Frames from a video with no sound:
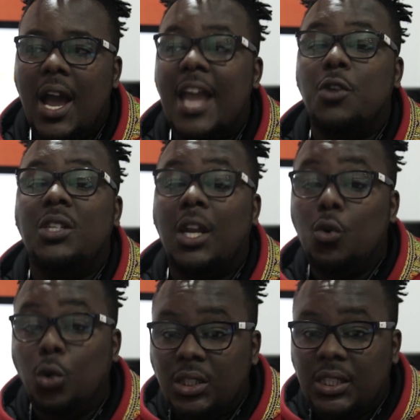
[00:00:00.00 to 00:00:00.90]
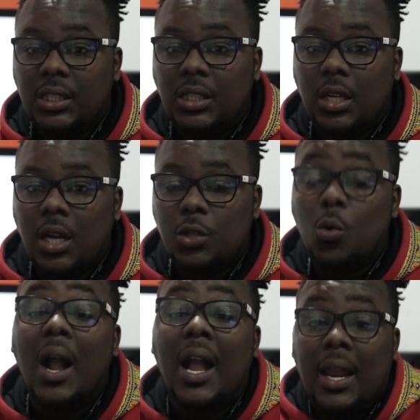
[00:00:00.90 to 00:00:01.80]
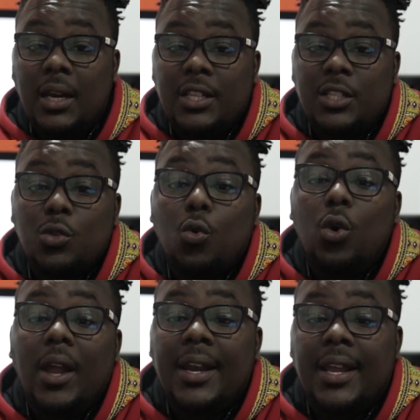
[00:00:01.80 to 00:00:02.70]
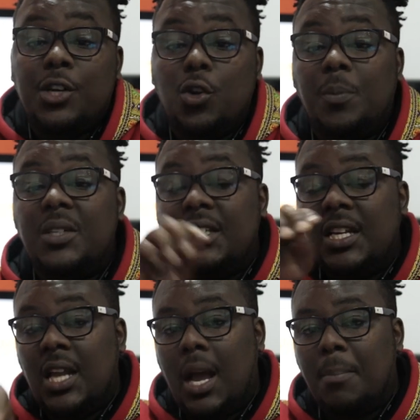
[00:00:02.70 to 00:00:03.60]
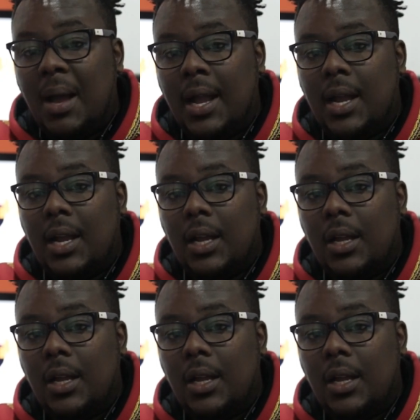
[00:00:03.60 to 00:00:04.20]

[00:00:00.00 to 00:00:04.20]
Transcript: I wrote a note to a girl in school and I dropped it in her bag.